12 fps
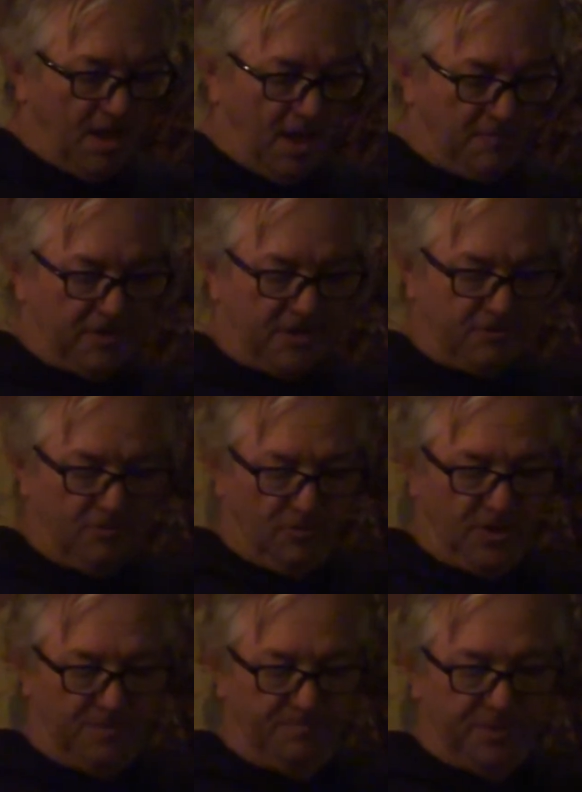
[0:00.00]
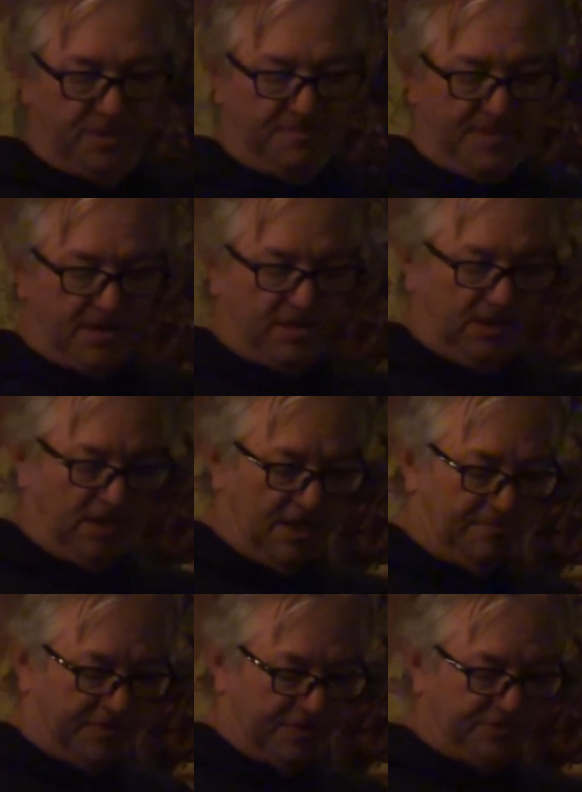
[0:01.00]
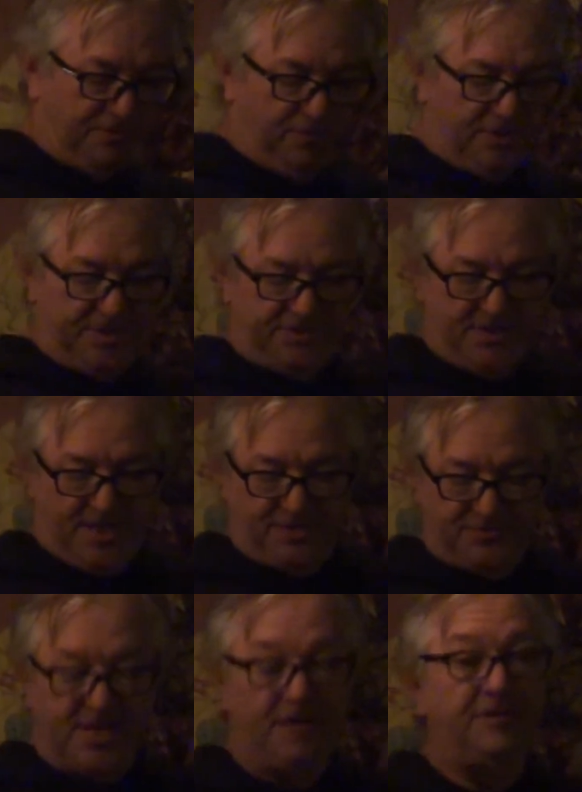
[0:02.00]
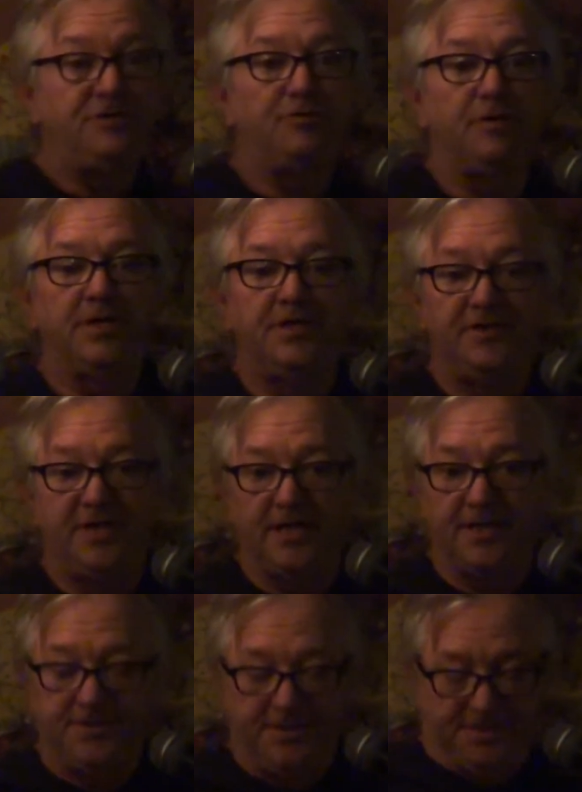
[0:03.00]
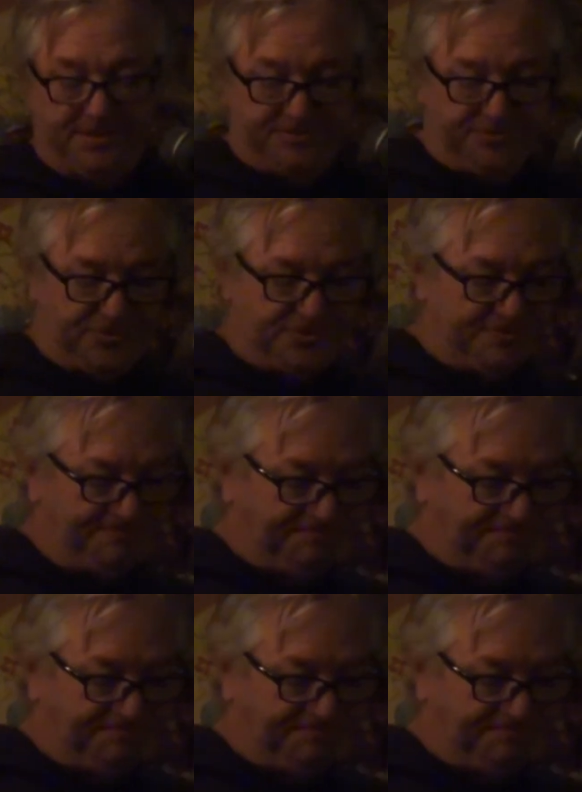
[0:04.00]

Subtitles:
"I want a grown-up book about Columbus, one that tells how he treated the Indians."